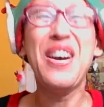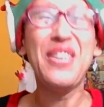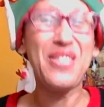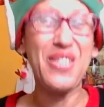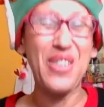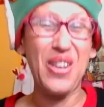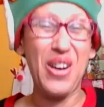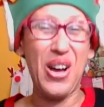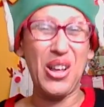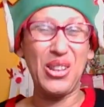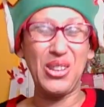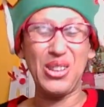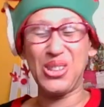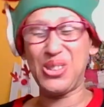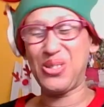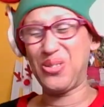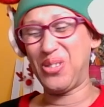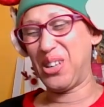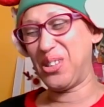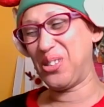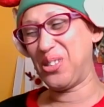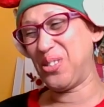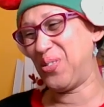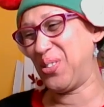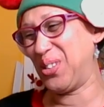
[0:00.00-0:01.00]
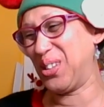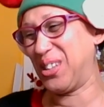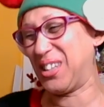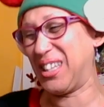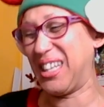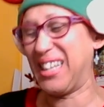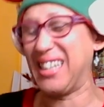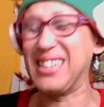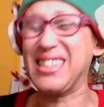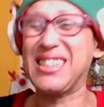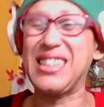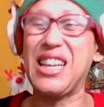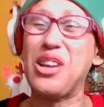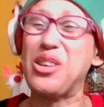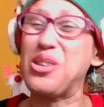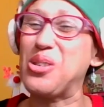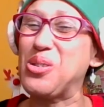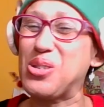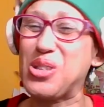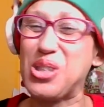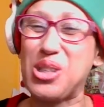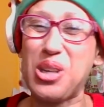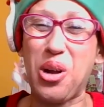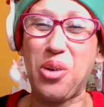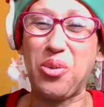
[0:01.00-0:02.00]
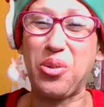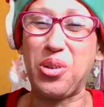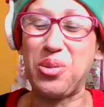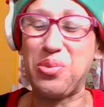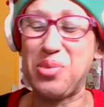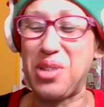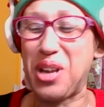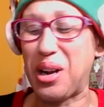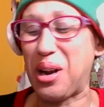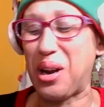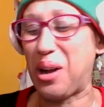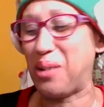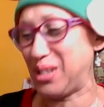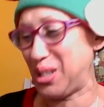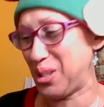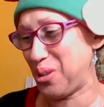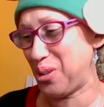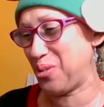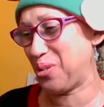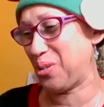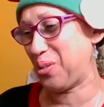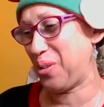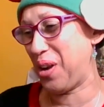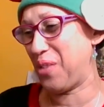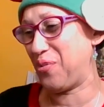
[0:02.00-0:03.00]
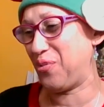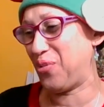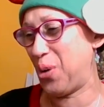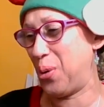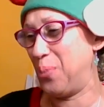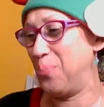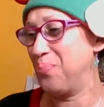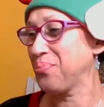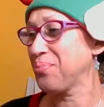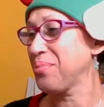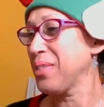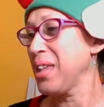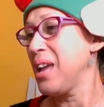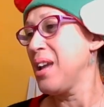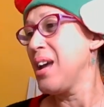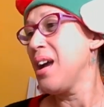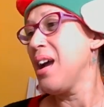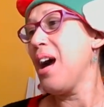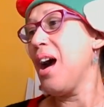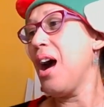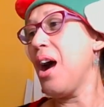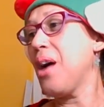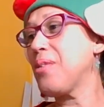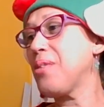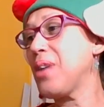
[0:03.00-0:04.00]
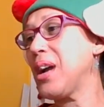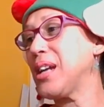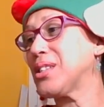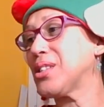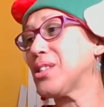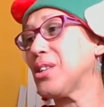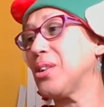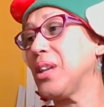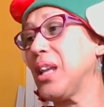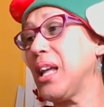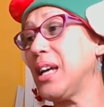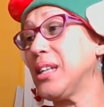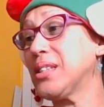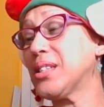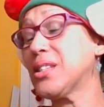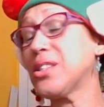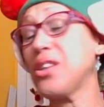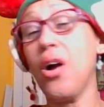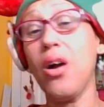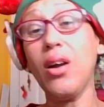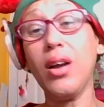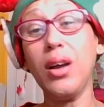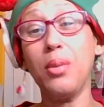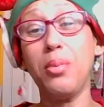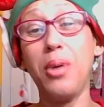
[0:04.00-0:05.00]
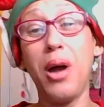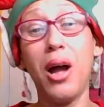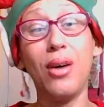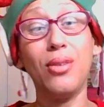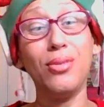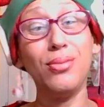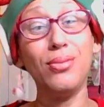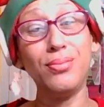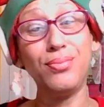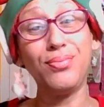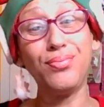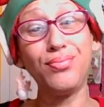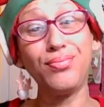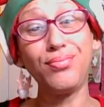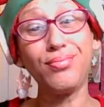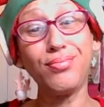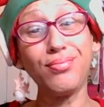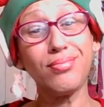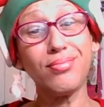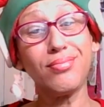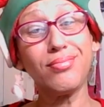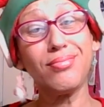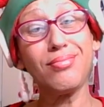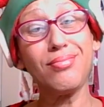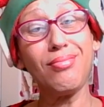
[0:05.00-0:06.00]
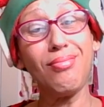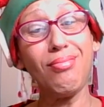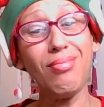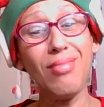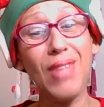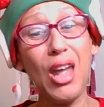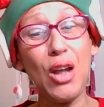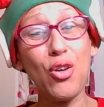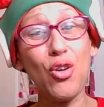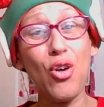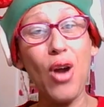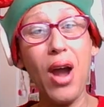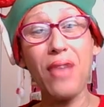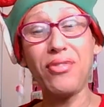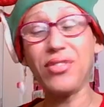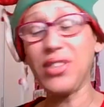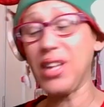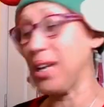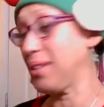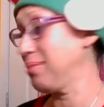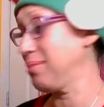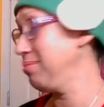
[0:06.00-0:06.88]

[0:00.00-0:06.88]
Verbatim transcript: for all those wonderful things that you shared with me, and I'm so grateful. All right, so let's talk about crafting.